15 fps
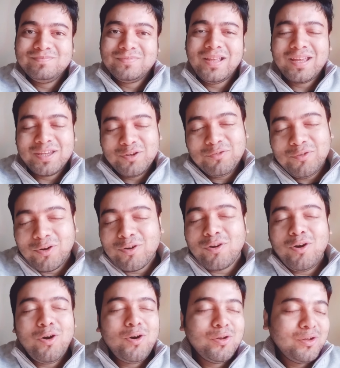thank you for
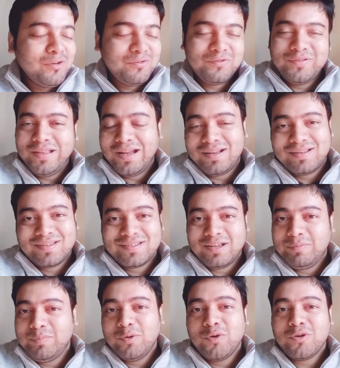all of that
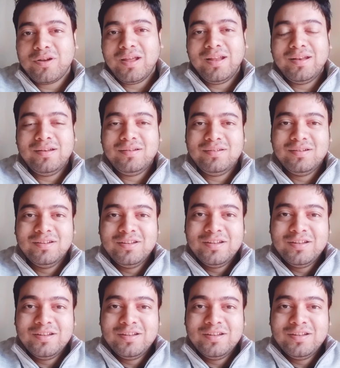support and